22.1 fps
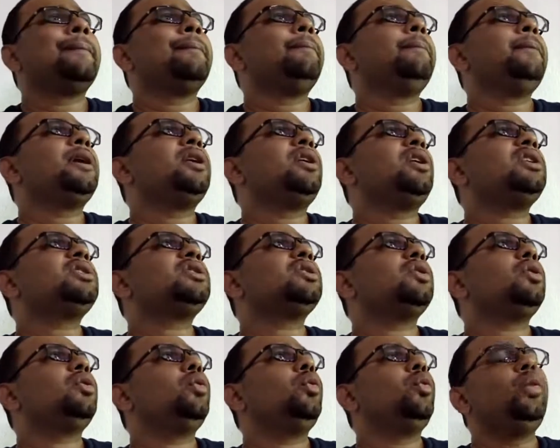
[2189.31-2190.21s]
Because
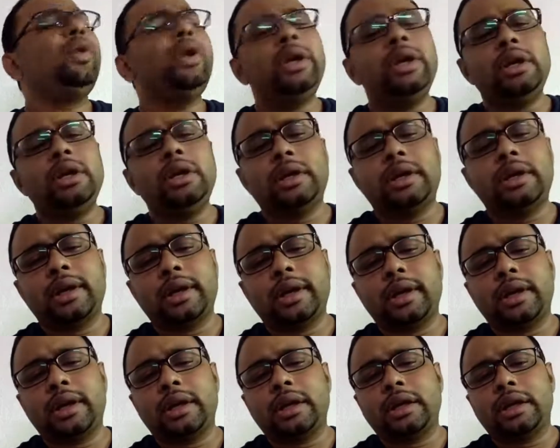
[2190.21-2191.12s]
we
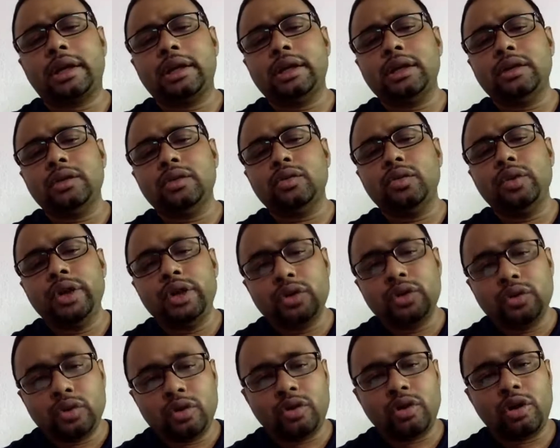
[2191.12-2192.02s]

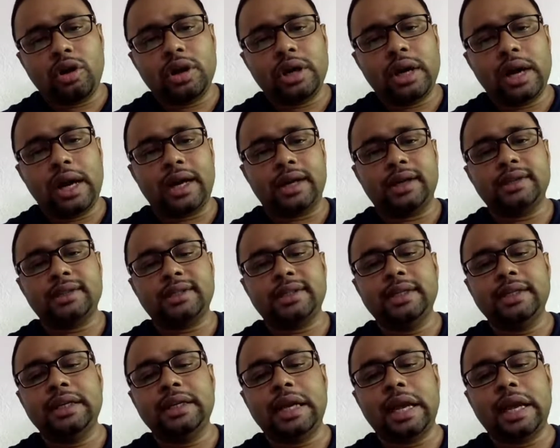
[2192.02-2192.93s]
no longer
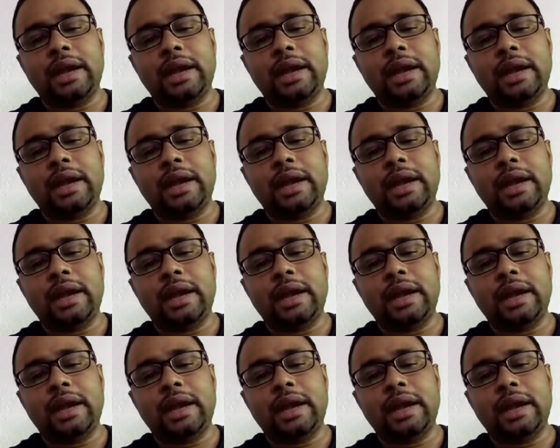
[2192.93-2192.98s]
see